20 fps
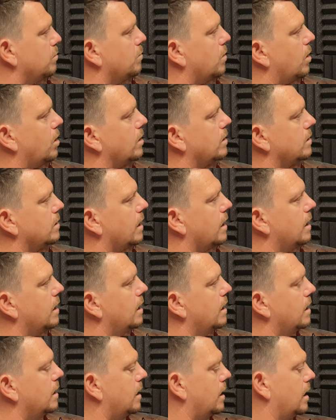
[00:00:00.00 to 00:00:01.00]
bit more in there.
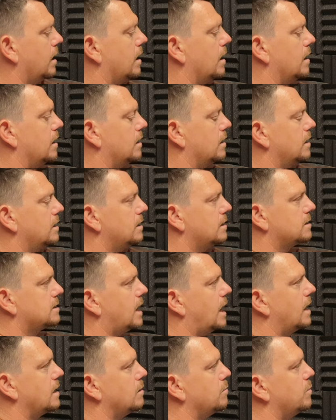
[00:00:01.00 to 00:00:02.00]
A little
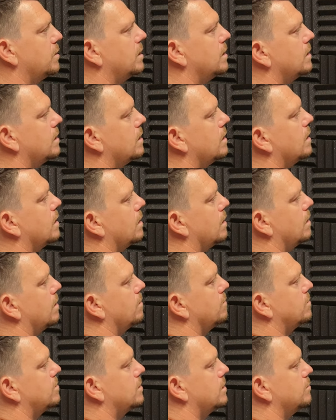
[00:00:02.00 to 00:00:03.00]
tiny bit
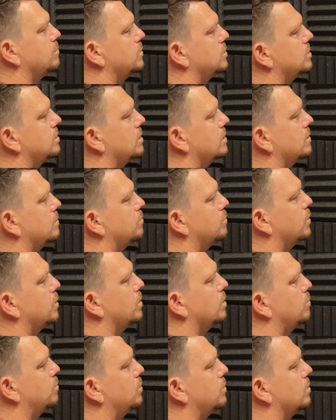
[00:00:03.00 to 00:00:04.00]
of crimson,
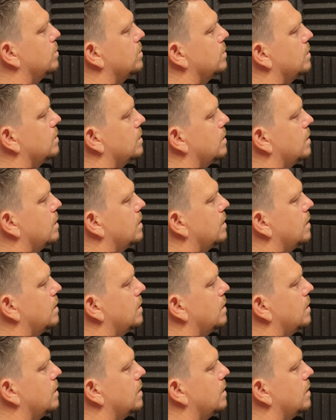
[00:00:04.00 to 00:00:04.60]
purple,